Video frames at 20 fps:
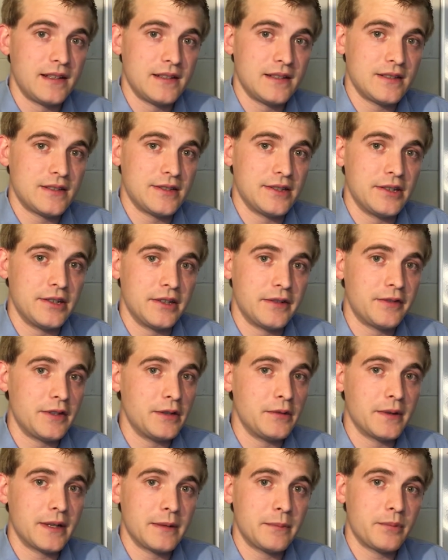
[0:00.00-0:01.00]
So if
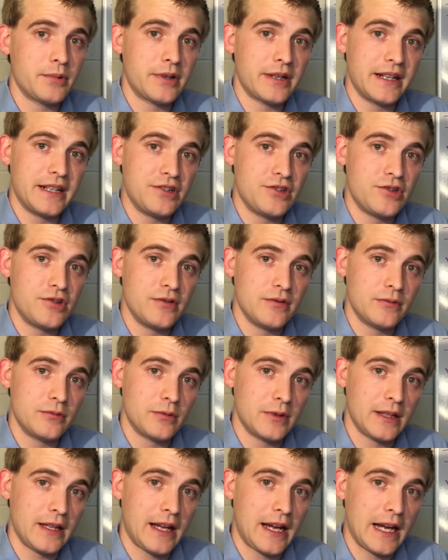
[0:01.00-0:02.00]
you want a pretty
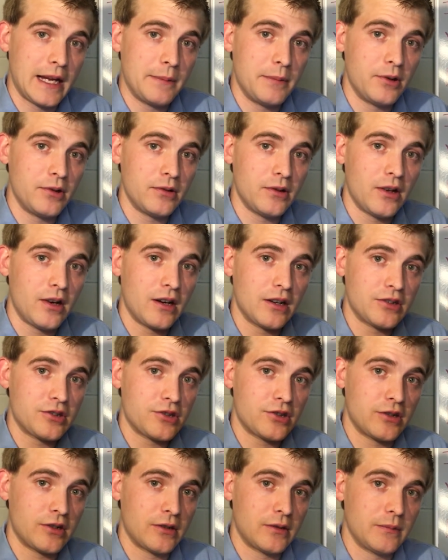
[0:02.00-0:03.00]
reliable
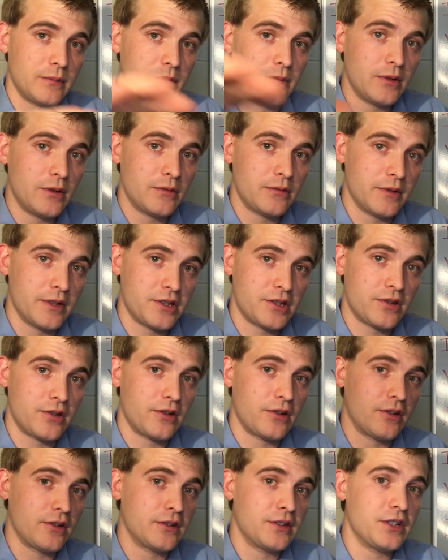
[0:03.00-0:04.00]
long-term
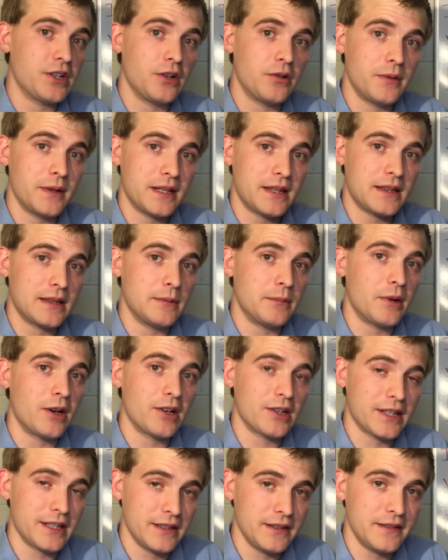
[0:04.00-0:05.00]
return, go with the
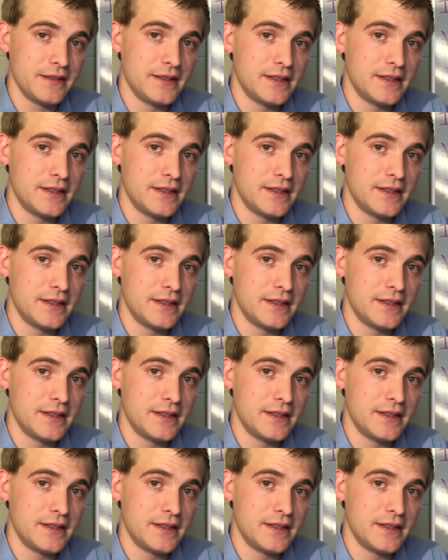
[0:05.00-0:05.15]
market.